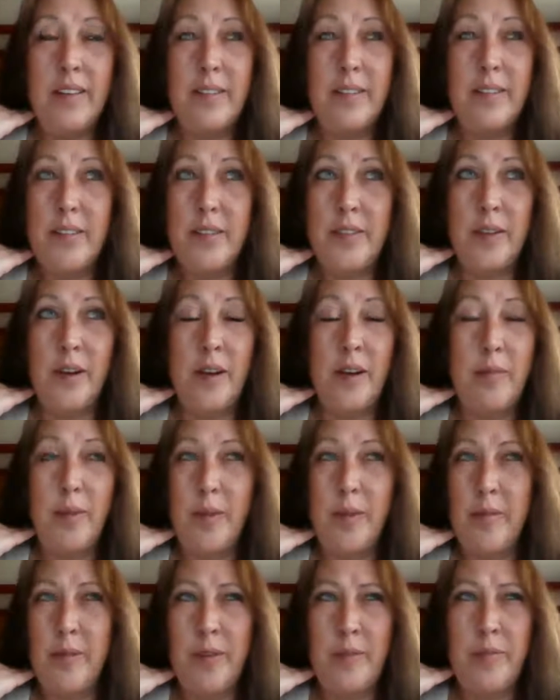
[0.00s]
so
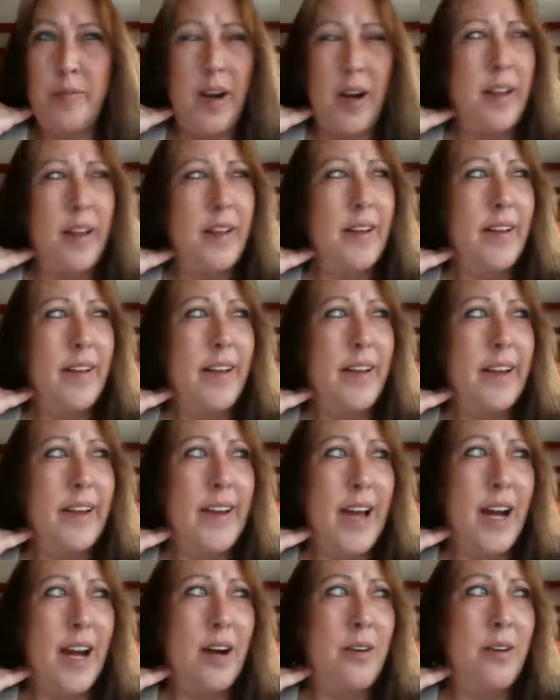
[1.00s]
we were probably like an
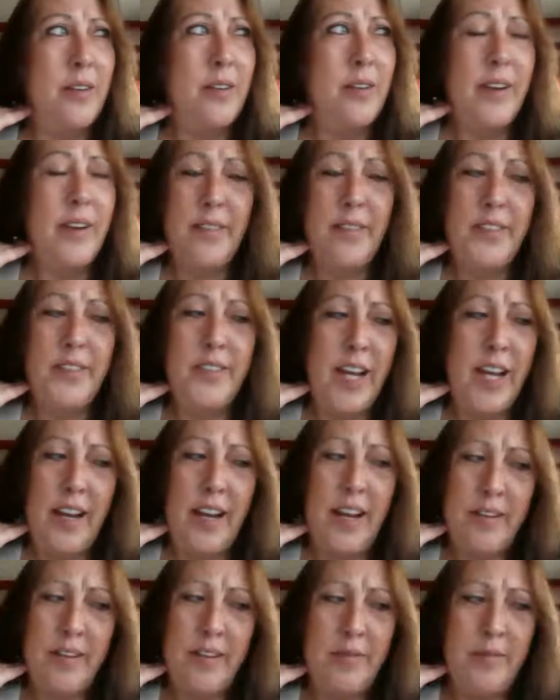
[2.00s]
hour. I've
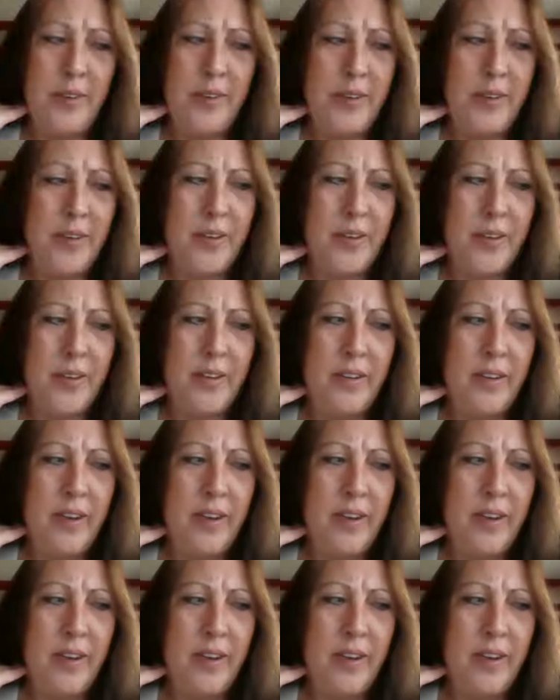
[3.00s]
chatted with her.